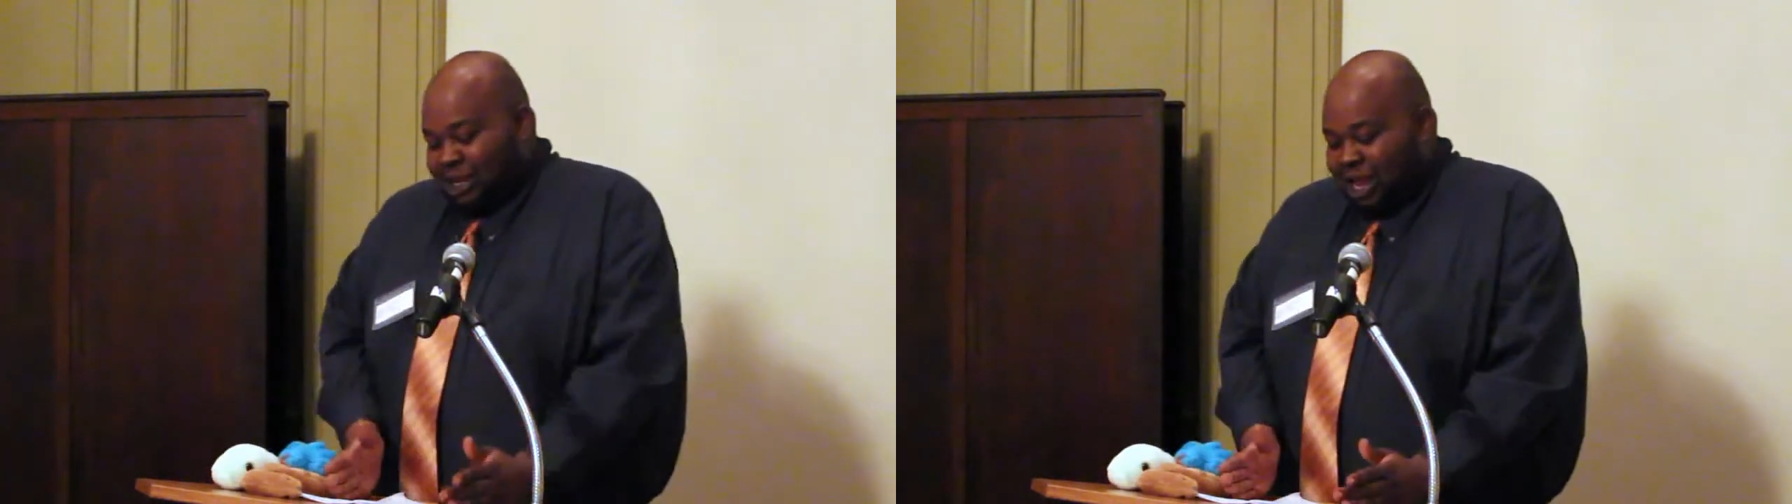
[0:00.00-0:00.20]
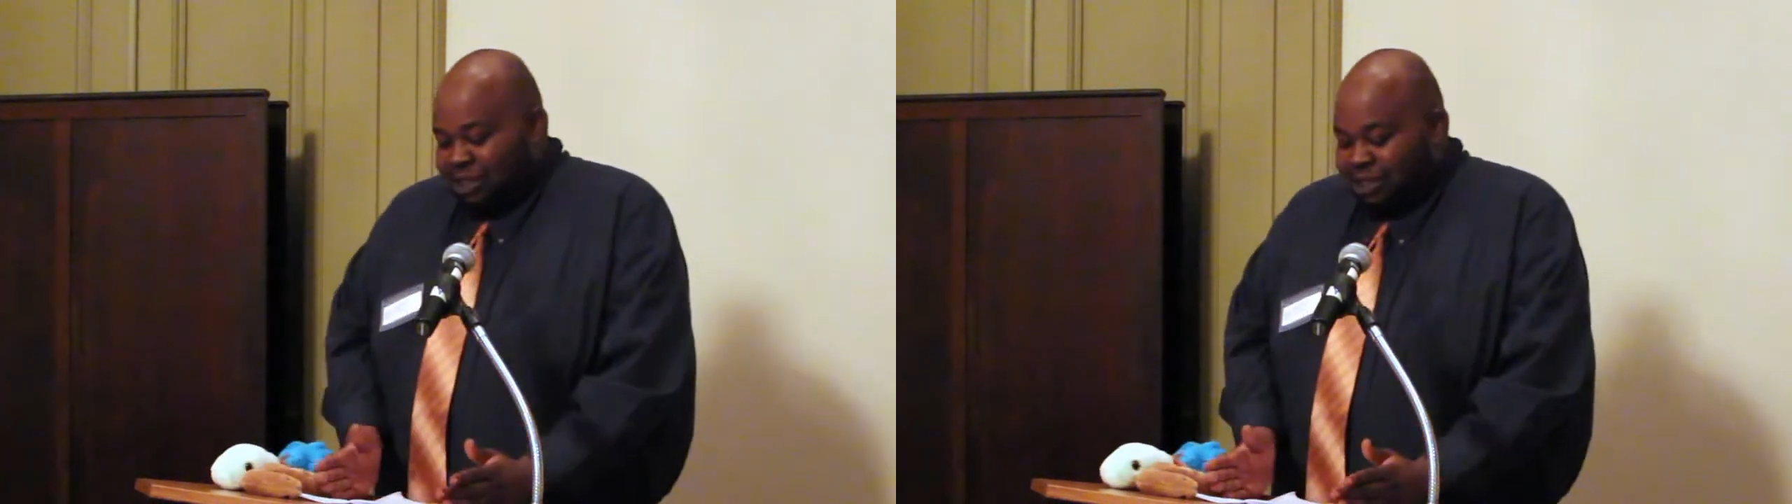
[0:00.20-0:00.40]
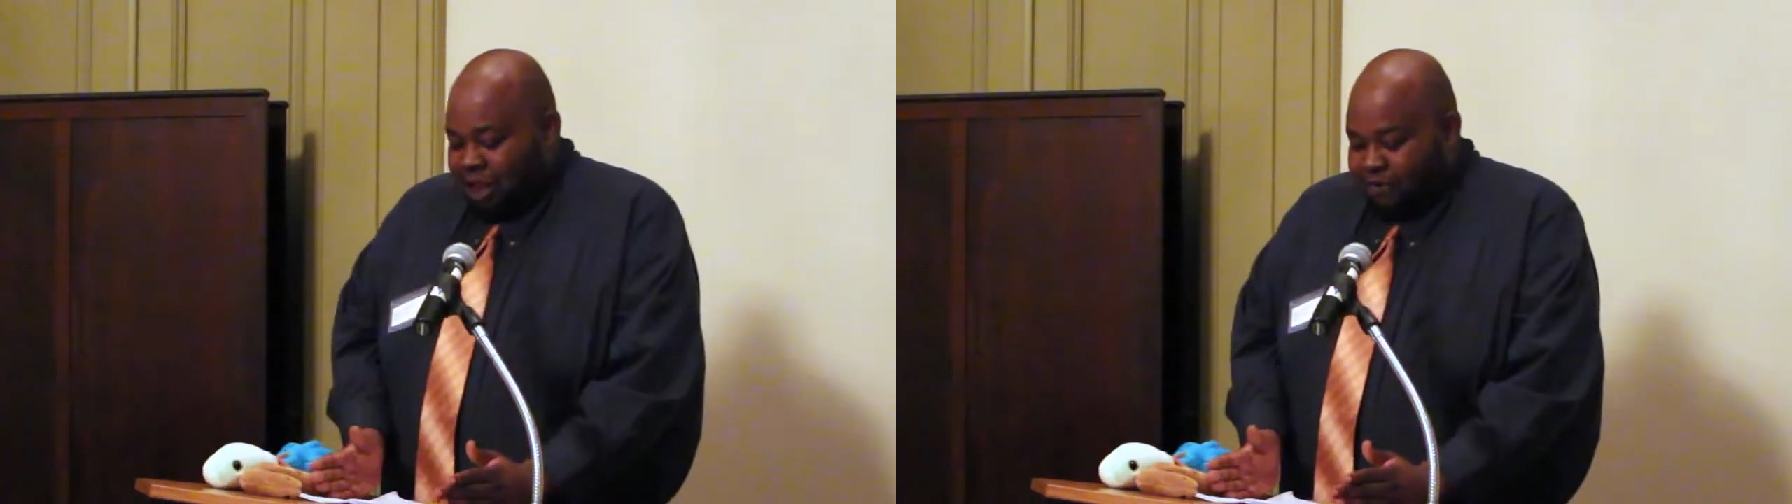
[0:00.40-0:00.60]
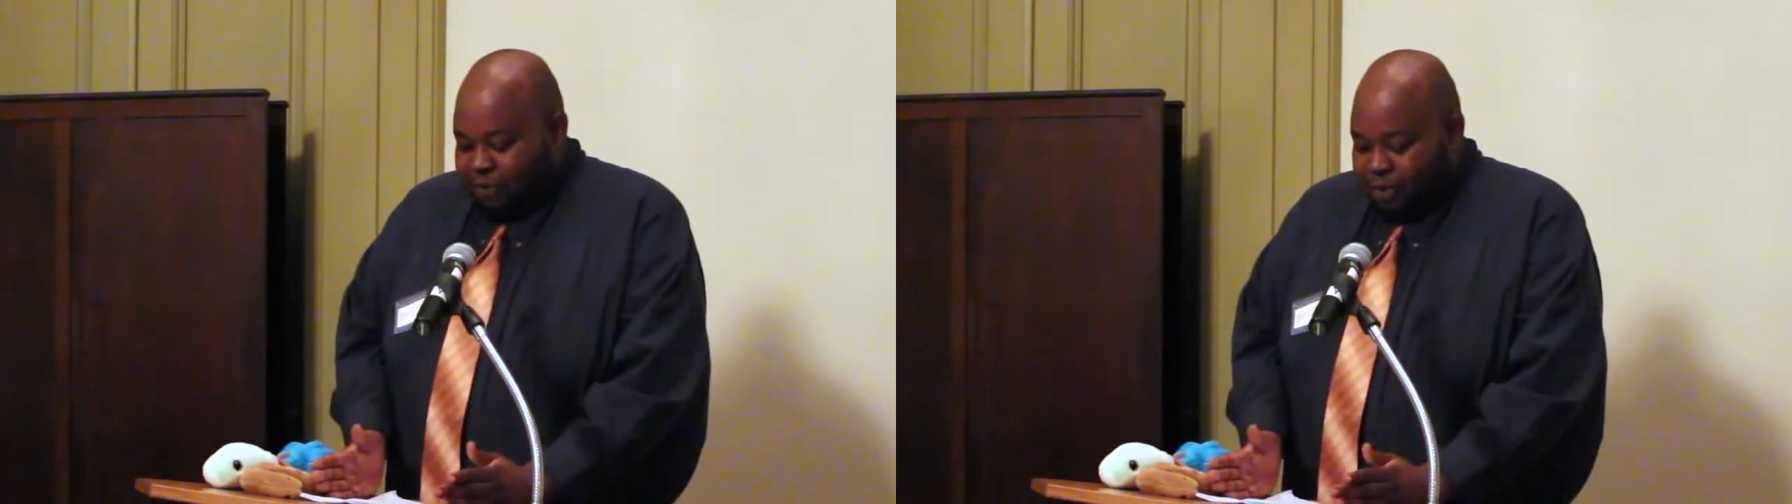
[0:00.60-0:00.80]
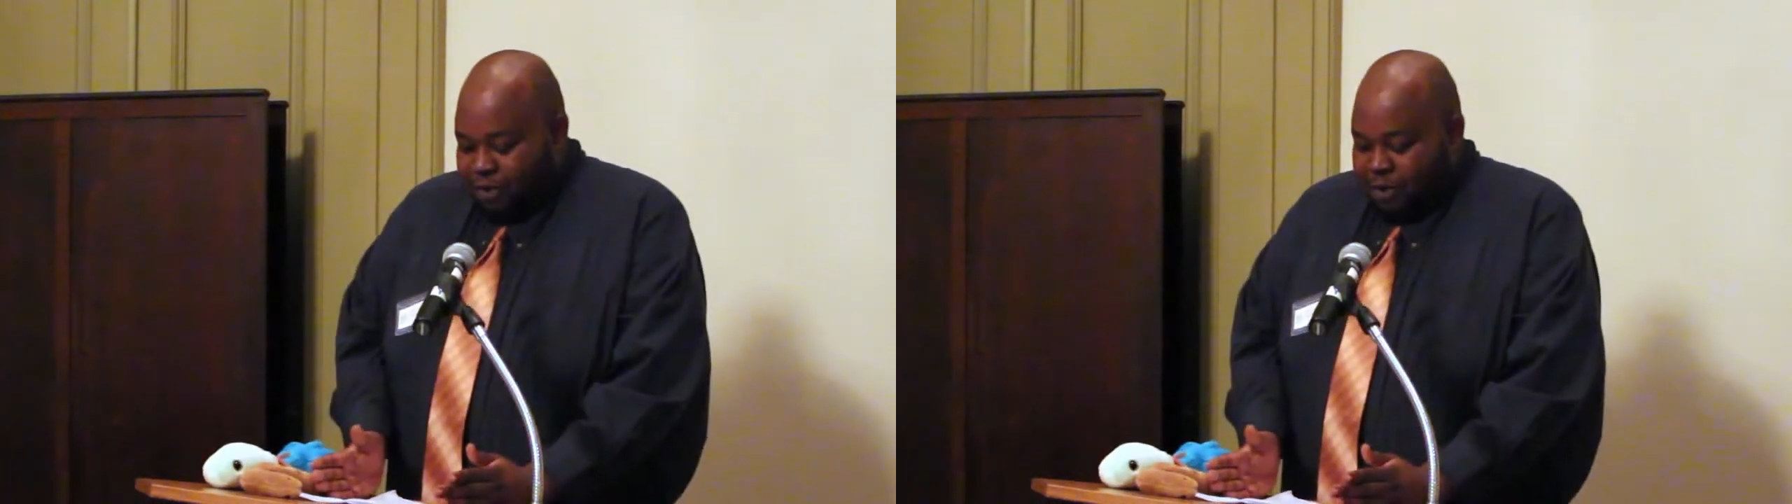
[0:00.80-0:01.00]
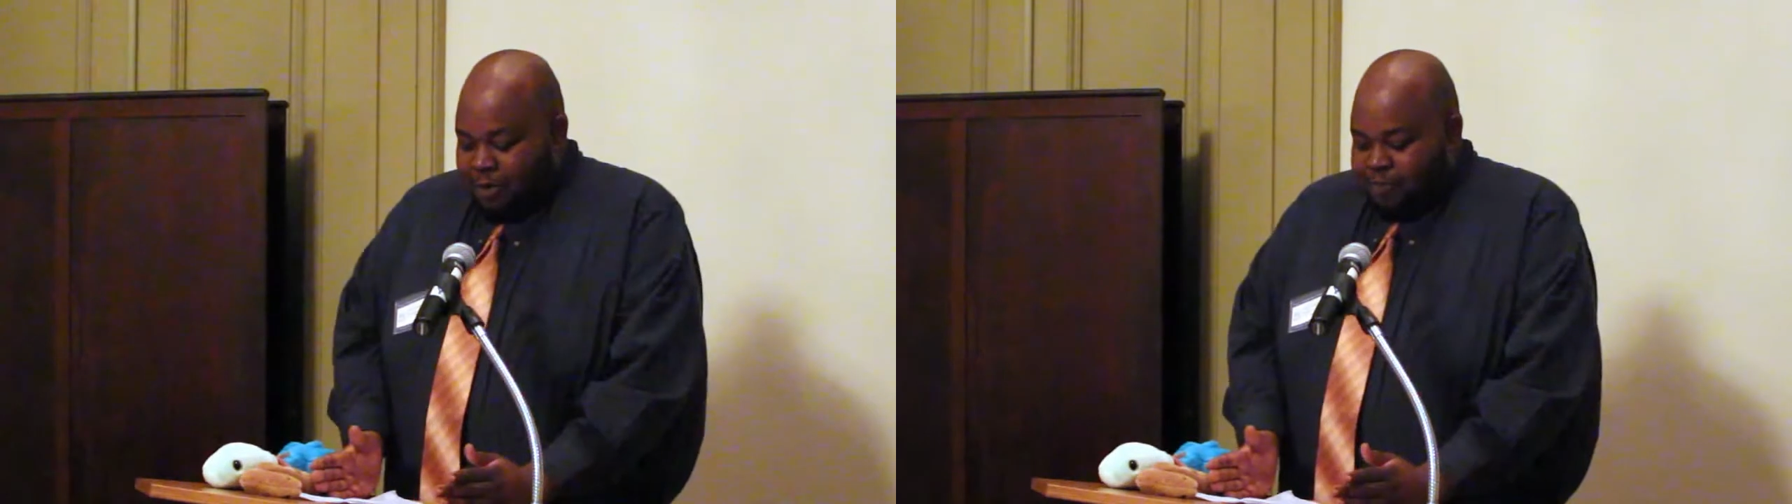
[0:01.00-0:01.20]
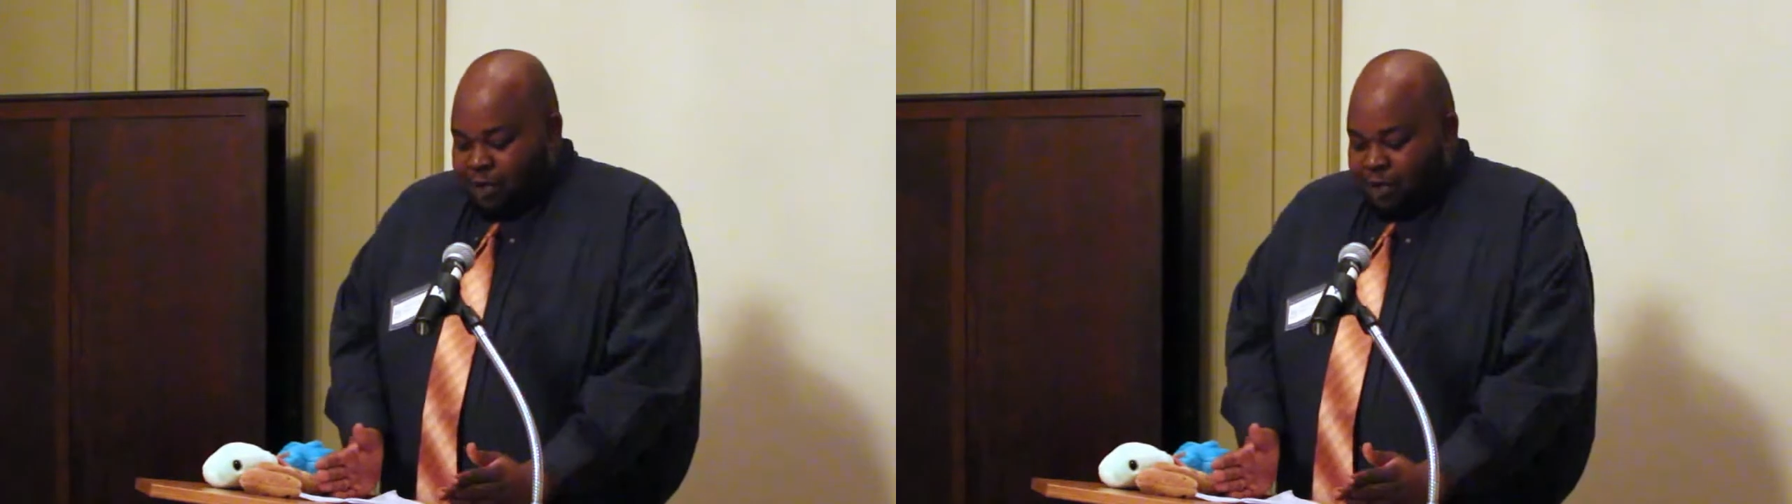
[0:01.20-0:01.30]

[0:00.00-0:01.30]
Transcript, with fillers: next level,